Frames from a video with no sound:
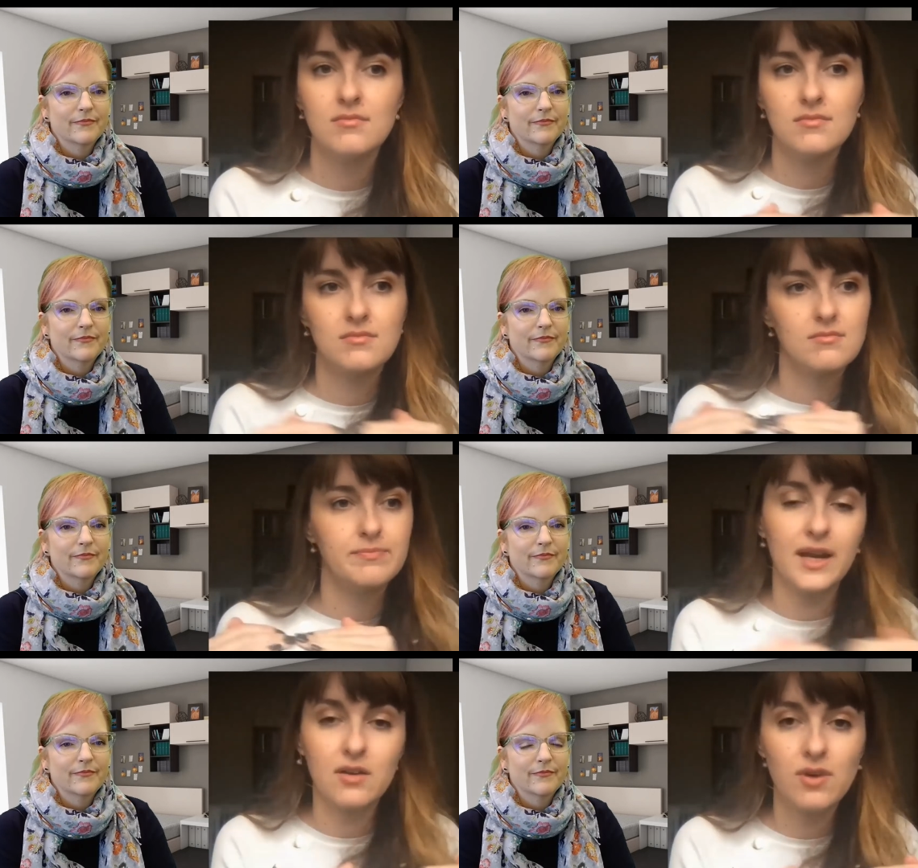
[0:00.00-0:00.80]

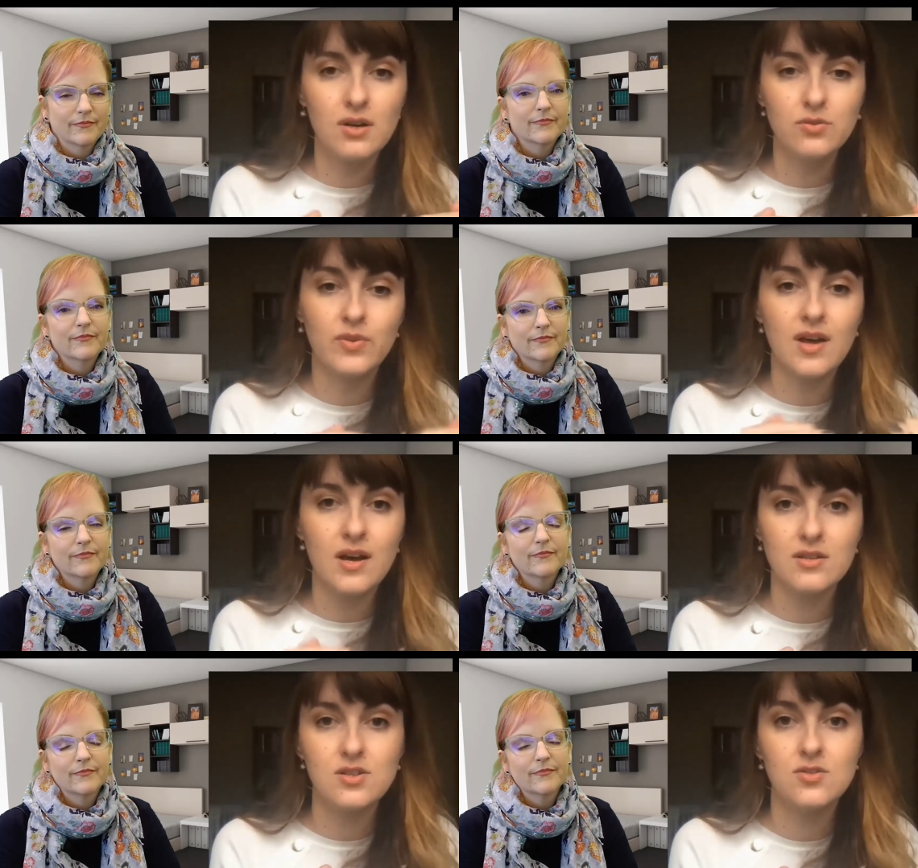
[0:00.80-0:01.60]
Speaker 1: background with other
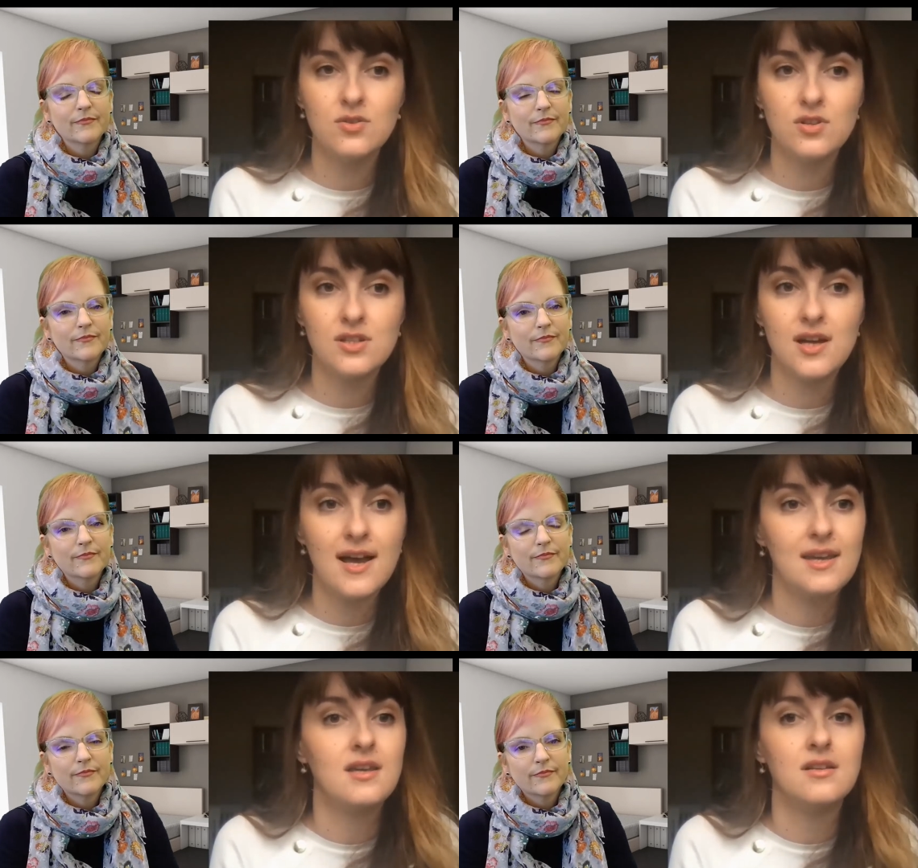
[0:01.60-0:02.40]
students, I
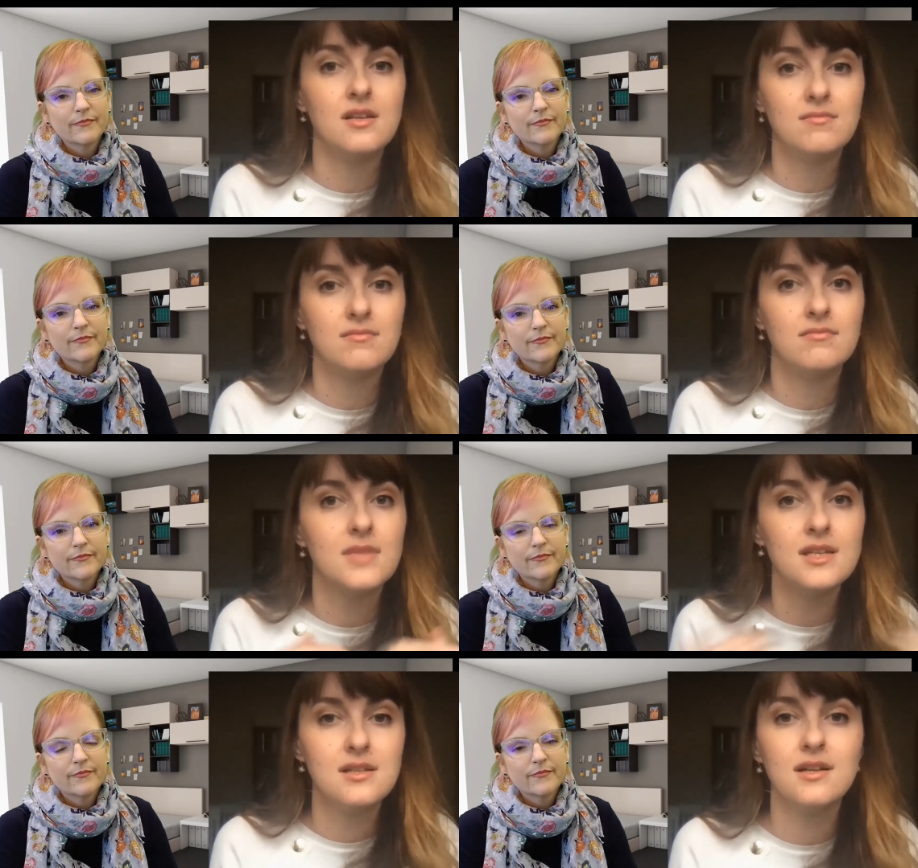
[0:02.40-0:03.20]
can easily
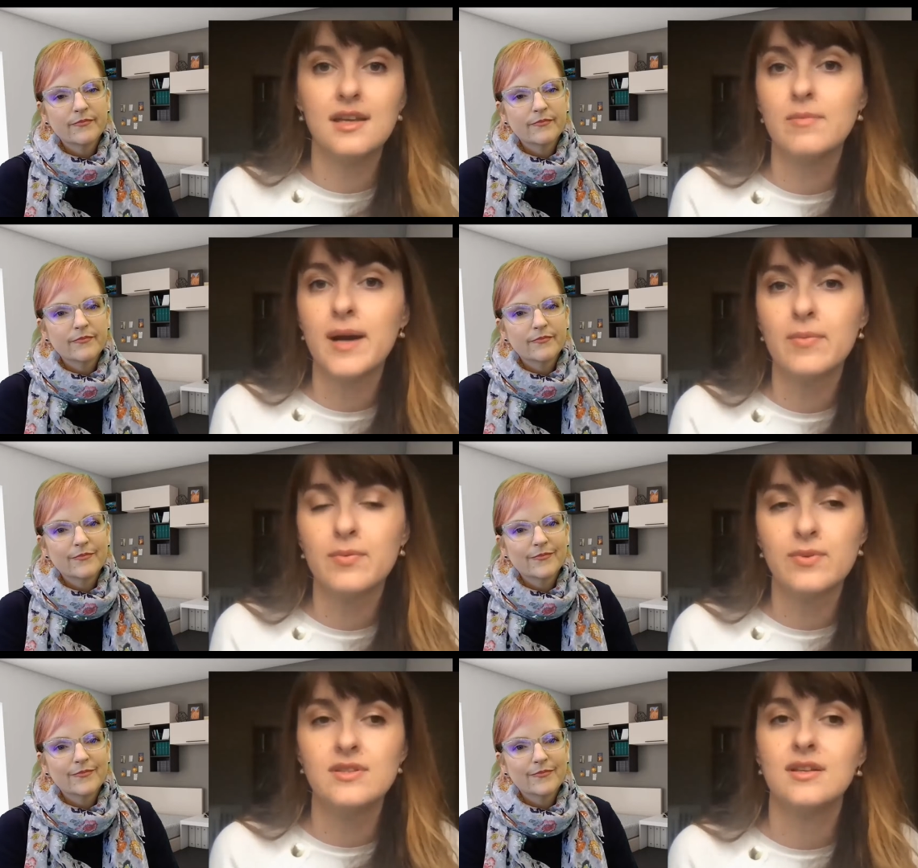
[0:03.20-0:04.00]
keep up with the
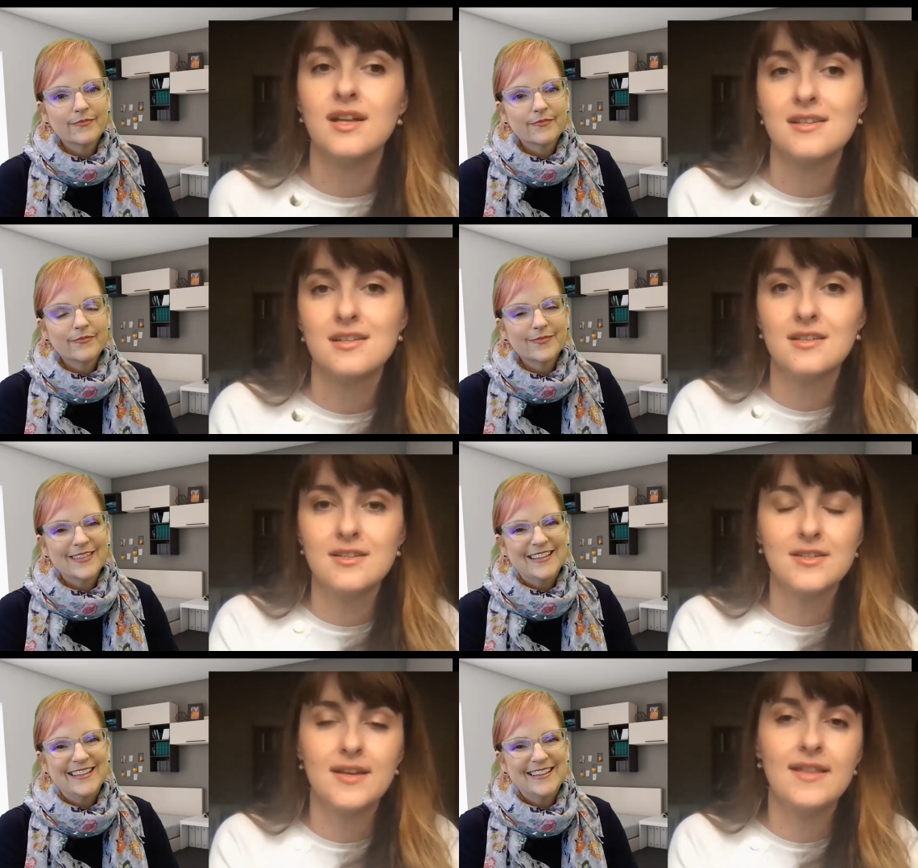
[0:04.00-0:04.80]
classes.
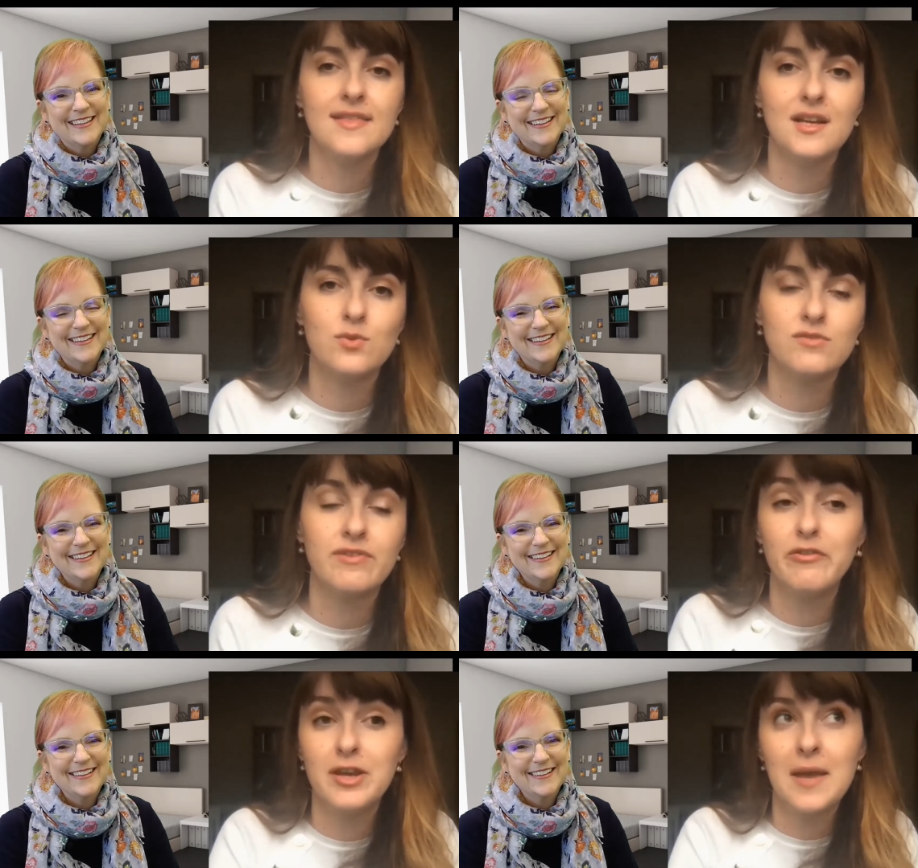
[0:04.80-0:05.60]
And that was very
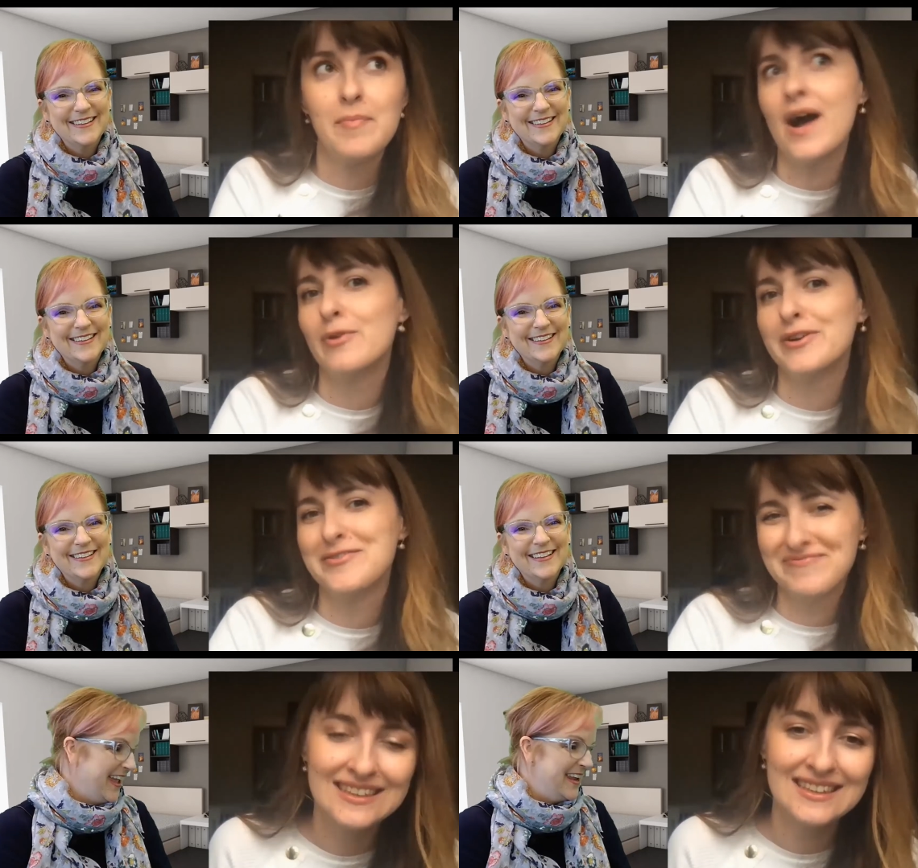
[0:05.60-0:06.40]
Speaker 2: empowering.
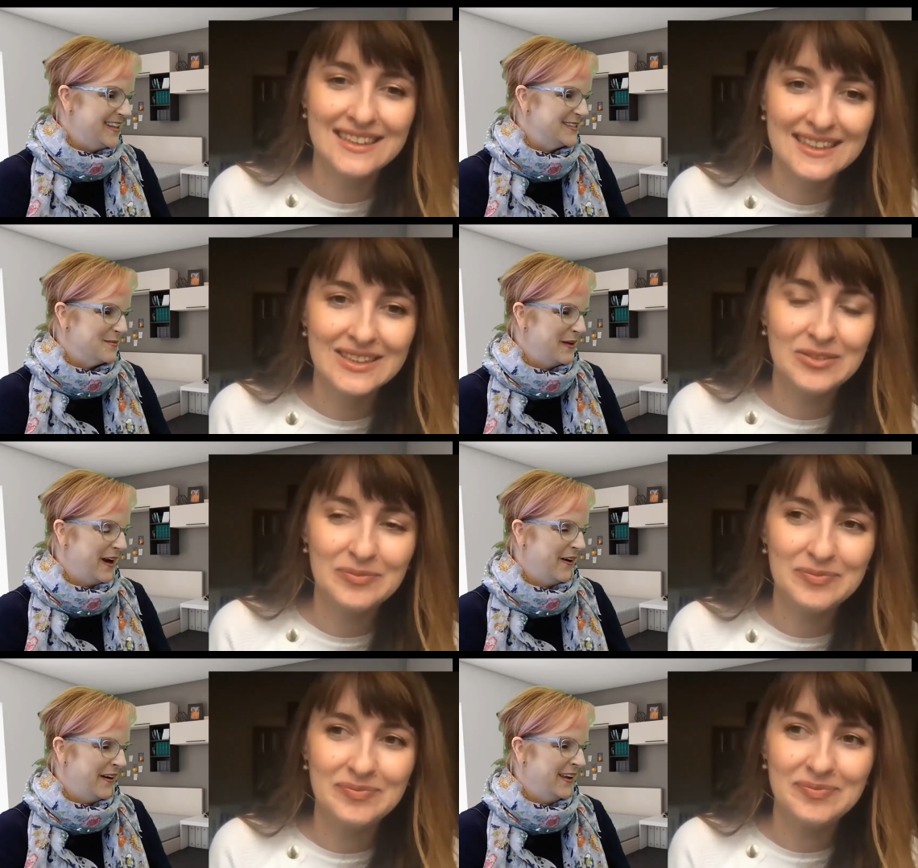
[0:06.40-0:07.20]
It is
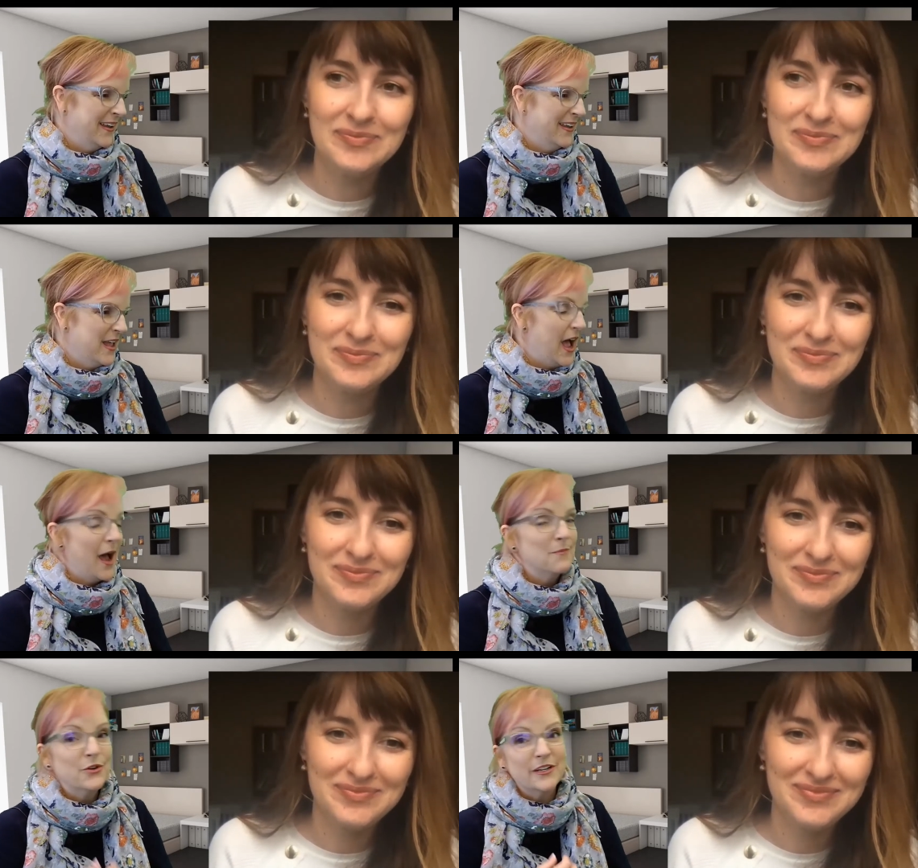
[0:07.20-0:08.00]
empowering. I'm
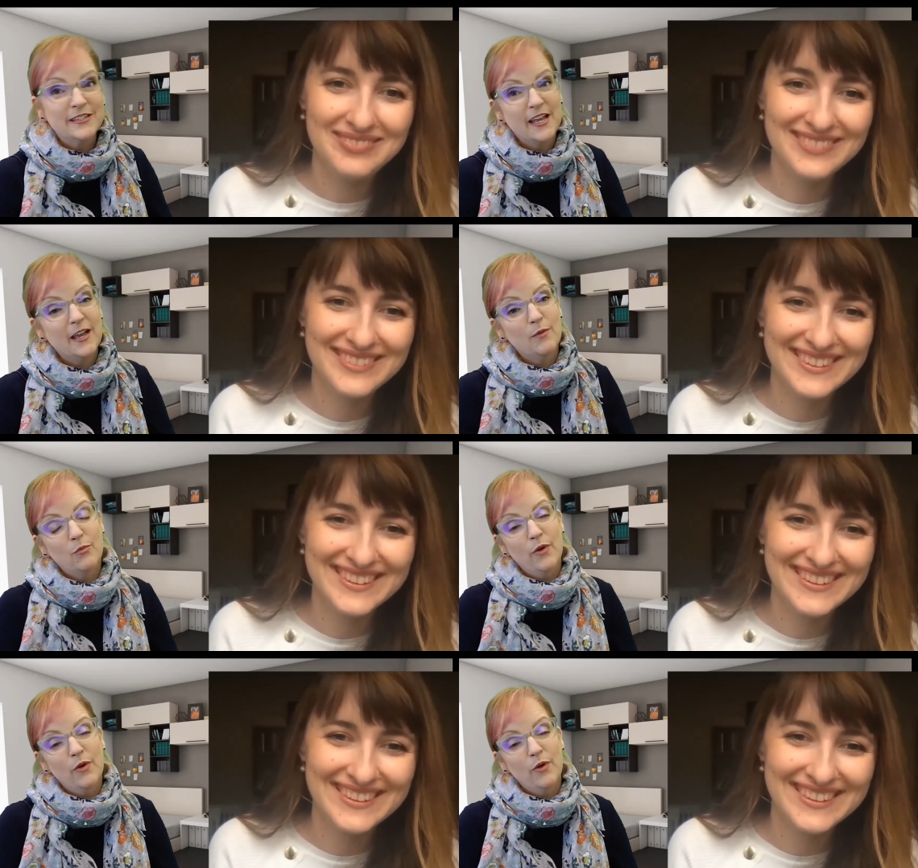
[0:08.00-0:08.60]
going to take up